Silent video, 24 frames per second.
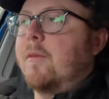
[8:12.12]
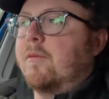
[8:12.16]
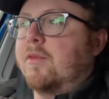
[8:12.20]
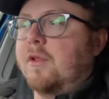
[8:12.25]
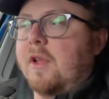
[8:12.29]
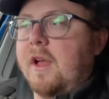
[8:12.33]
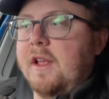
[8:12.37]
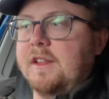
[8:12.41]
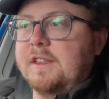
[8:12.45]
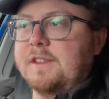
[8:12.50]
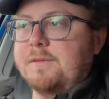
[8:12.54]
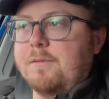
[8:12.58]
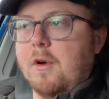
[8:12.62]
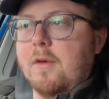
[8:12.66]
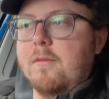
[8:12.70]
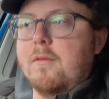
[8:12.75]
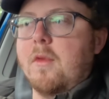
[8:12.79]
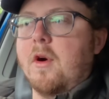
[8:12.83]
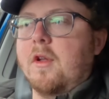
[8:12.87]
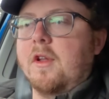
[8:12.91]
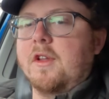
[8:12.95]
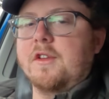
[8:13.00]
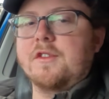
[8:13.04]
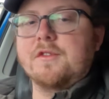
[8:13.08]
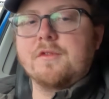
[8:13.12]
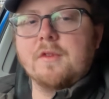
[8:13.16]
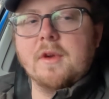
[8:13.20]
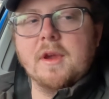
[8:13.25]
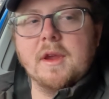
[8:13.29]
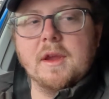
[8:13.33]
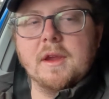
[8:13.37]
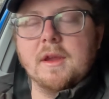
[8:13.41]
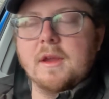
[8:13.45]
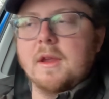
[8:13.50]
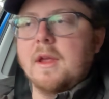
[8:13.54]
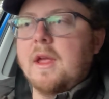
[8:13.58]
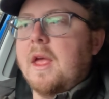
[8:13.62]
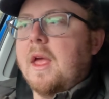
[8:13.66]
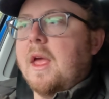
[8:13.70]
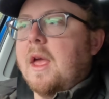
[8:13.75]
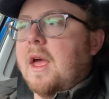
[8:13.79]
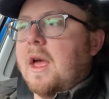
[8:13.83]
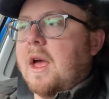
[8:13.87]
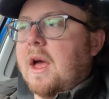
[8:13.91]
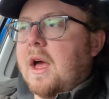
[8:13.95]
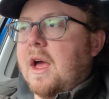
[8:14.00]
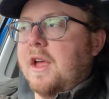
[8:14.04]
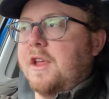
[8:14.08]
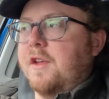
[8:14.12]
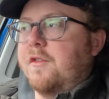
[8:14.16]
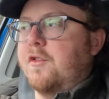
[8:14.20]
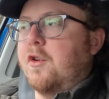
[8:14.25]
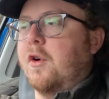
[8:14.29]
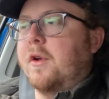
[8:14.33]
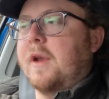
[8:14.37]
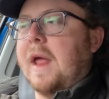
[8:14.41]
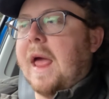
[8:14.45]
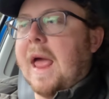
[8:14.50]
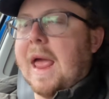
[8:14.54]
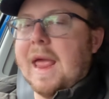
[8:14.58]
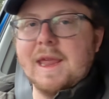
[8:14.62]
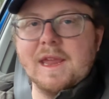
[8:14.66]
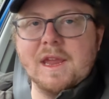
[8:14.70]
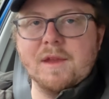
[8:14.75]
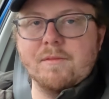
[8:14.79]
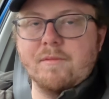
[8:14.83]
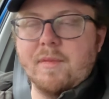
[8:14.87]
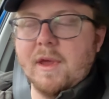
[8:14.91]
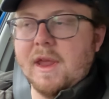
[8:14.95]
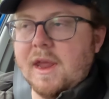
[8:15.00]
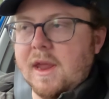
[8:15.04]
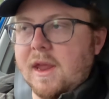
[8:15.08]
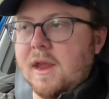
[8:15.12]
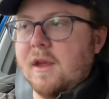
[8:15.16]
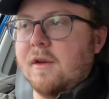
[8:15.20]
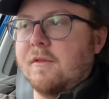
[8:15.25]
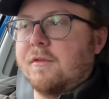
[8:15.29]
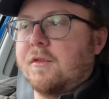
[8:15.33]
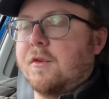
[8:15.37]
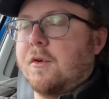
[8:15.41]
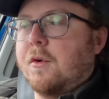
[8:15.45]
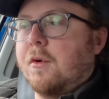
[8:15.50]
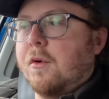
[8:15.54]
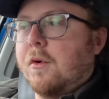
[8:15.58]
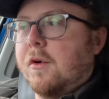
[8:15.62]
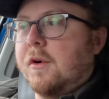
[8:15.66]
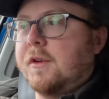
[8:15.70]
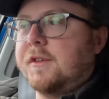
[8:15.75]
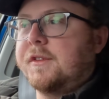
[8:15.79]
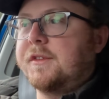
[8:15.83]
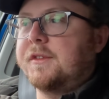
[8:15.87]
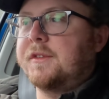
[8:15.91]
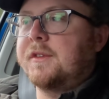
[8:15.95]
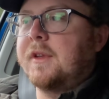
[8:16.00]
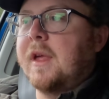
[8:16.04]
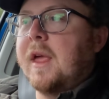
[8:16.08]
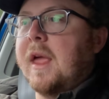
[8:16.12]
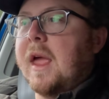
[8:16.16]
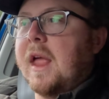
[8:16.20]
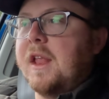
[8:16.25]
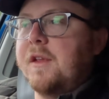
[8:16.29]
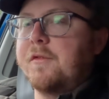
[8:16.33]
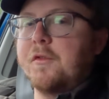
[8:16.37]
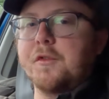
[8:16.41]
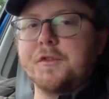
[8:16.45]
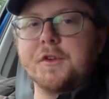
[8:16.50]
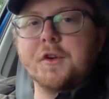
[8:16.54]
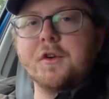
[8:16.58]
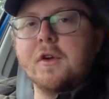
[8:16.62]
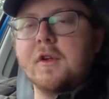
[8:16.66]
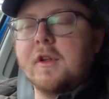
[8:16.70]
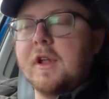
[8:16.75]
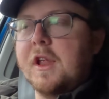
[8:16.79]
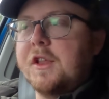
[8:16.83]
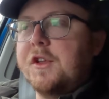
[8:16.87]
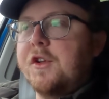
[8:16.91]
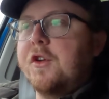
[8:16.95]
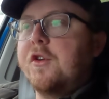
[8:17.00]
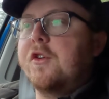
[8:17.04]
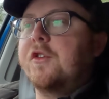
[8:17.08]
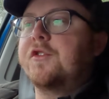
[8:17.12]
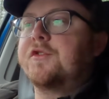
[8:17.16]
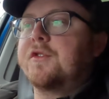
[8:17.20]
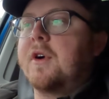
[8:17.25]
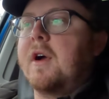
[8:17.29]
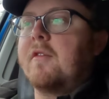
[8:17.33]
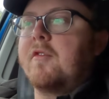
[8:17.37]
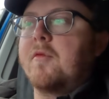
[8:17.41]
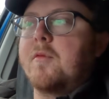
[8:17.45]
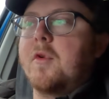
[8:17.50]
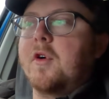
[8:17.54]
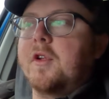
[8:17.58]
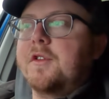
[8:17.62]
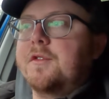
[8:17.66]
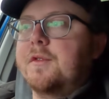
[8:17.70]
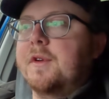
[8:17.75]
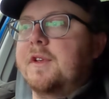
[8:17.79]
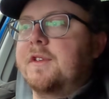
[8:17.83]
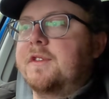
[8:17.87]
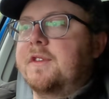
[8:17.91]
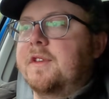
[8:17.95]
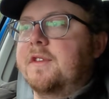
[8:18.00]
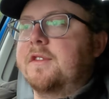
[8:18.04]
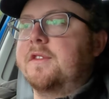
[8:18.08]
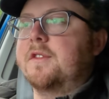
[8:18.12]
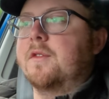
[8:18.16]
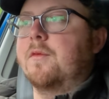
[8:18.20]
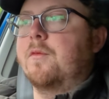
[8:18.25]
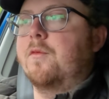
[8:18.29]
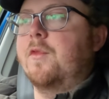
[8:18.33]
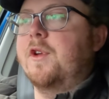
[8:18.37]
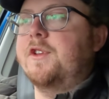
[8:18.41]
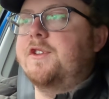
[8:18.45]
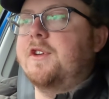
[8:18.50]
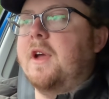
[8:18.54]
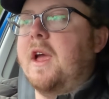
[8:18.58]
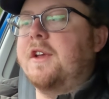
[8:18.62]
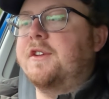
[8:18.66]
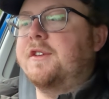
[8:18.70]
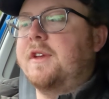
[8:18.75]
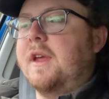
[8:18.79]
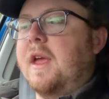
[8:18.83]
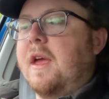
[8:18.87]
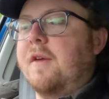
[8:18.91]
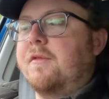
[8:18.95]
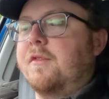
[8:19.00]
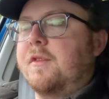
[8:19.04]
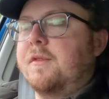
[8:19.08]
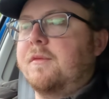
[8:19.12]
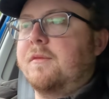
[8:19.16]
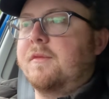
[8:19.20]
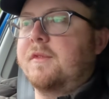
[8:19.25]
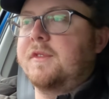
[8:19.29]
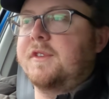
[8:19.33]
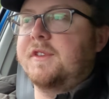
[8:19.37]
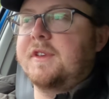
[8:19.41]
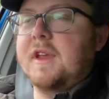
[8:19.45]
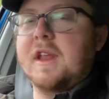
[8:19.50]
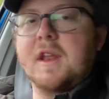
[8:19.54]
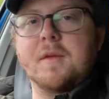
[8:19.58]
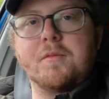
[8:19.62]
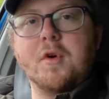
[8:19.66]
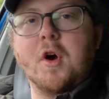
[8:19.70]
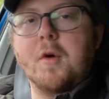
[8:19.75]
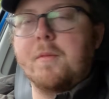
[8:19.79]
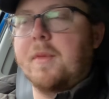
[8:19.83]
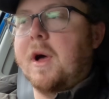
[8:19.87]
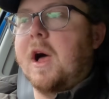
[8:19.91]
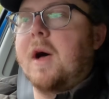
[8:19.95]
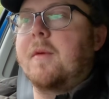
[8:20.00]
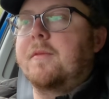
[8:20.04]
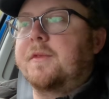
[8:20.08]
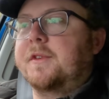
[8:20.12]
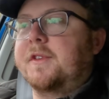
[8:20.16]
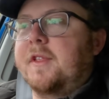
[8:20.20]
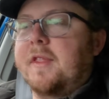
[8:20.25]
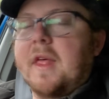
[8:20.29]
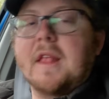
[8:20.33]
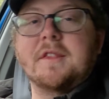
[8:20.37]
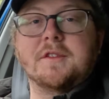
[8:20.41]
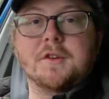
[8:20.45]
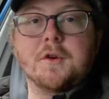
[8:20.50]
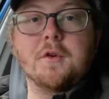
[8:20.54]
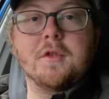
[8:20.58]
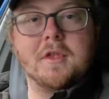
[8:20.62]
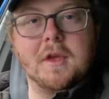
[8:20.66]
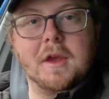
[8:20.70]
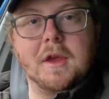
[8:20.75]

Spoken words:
blind spot monitoring, you've got AEB, of course, and you've also got a new driver monitoring system, which I actually haven't seen it pop up, so that's a good